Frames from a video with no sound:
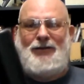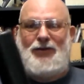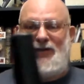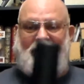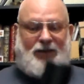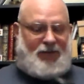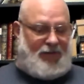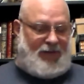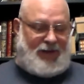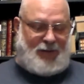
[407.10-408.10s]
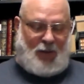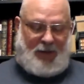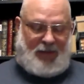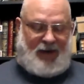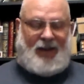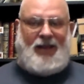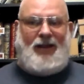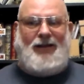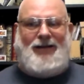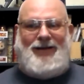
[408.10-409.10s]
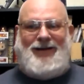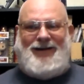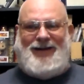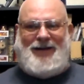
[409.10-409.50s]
good self-defense weapon, I think.